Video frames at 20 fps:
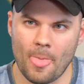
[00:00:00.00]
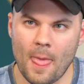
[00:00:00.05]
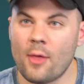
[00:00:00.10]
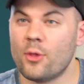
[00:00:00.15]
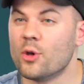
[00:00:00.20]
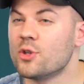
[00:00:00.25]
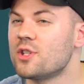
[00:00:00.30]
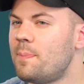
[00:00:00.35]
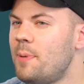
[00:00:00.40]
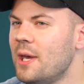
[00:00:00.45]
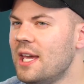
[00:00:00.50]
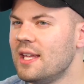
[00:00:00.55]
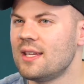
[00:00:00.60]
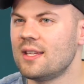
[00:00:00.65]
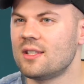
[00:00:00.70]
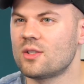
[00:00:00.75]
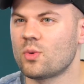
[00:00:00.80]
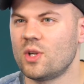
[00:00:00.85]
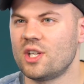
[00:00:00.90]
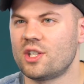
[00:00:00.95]
Those
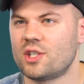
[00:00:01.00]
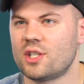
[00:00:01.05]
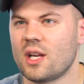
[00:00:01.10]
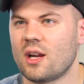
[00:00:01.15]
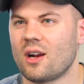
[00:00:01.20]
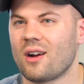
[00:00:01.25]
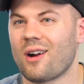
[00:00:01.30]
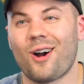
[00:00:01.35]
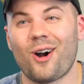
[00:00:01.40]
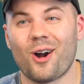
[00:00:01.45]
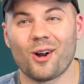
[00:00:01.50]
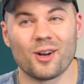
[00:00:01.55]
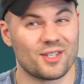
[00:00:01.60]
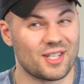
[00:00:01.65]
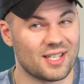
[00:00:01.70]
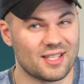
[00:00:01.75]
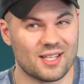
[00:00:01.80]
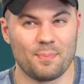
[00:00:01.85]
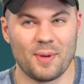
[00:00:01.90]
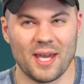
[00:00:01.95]
opinions we share aren't
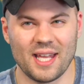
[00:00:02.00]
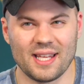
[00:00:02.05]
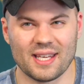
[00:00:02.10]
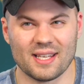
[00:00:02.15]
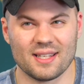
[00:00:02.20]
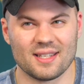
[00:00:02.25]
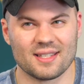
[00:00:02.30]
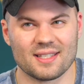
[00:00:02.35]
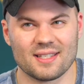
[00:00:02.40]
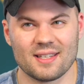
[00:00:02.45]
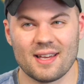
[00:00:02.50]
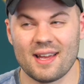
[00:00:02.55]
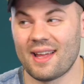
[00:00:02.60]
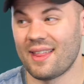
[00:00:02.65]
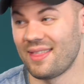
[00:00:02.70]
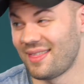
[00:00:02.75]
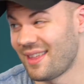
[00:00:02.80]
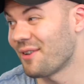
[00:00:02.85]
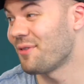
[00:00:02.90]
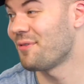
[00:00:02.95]
just opinions,
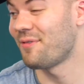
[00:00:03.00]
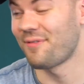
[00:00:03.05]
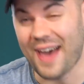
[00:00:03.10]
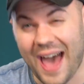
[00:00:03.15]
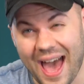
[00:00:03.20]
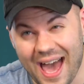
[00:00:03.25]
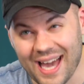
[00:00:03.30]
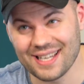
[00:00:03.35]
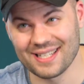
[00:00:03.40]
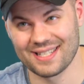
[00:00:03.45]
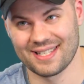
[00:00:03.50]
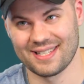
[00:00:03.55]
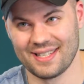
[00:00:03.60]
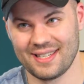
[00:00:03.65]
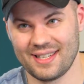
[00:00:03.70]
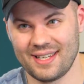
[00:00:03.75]
they're facts.